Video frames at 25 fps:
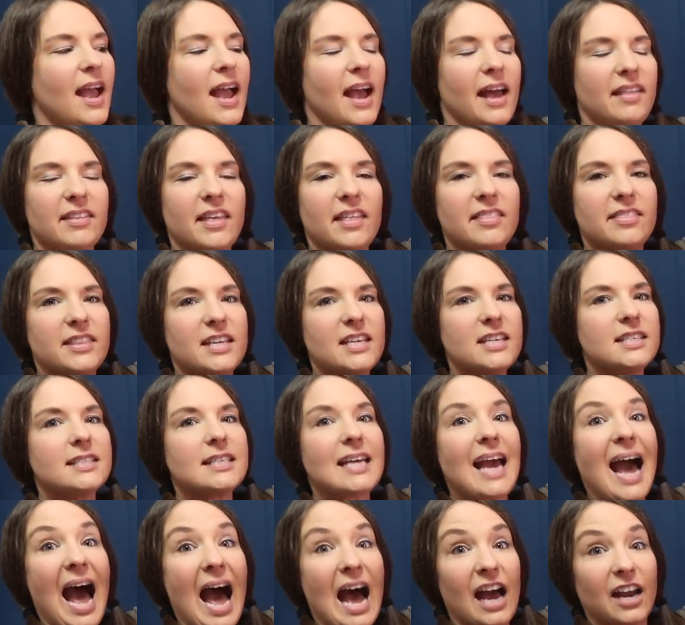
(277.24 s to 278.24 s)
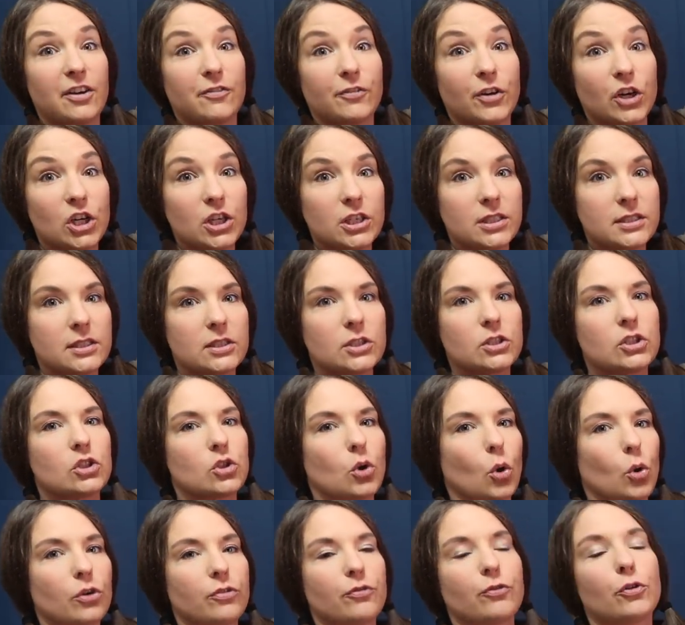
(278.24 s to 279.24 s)
And then these Converse
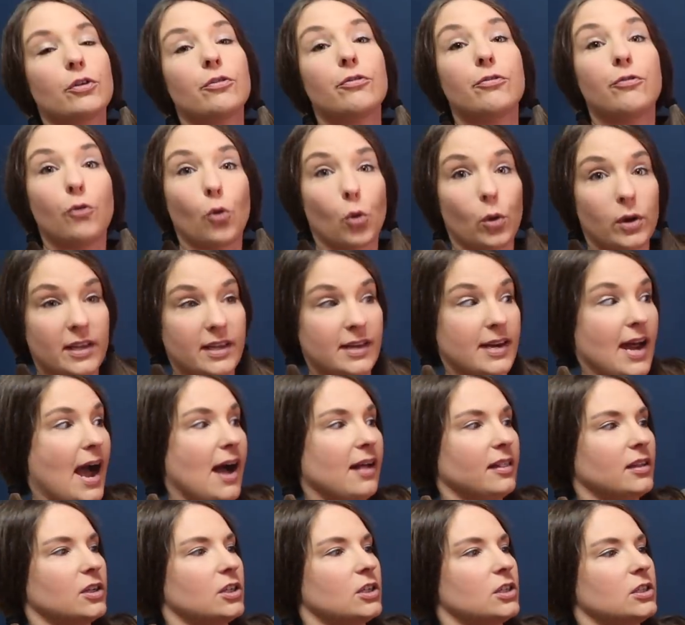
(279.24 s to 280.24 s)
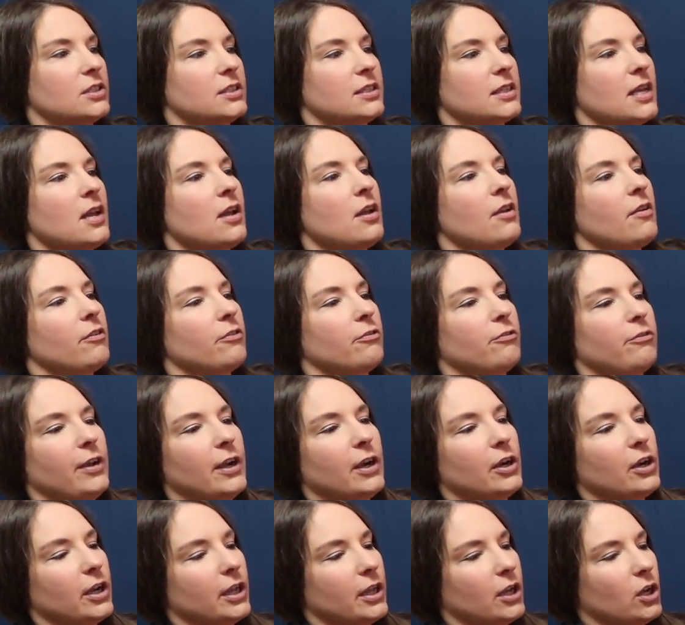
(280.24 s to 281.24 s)
sold for $40.
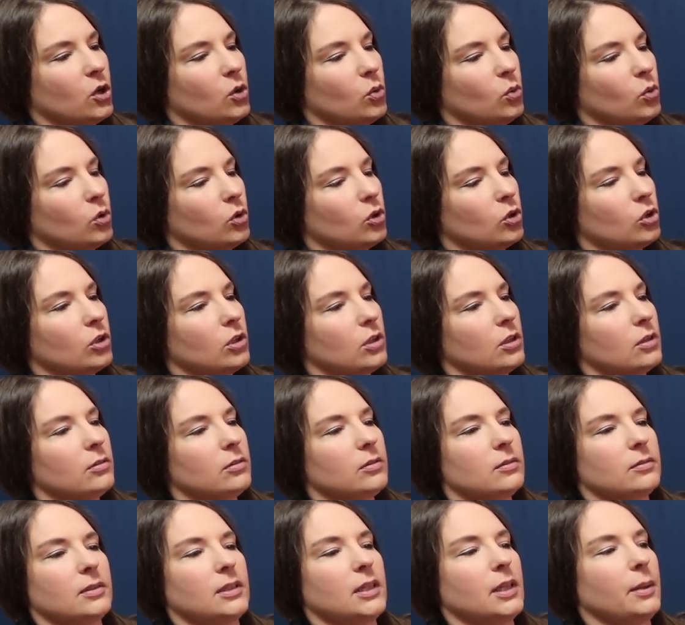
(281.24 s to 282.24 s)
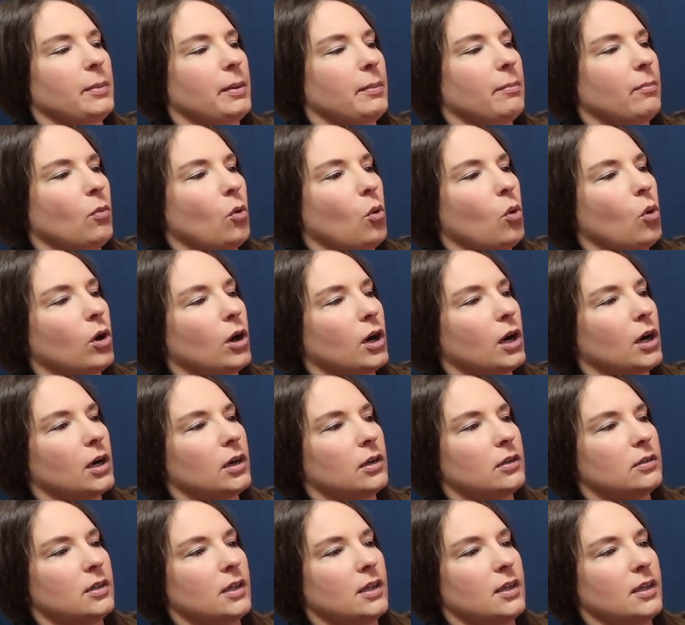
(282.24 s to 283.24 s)
Very cool, a little bit
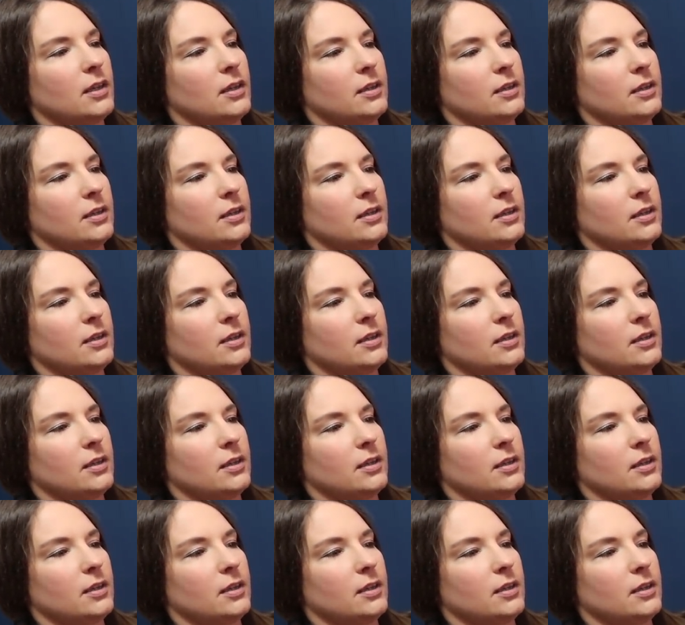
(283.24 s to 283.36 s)
more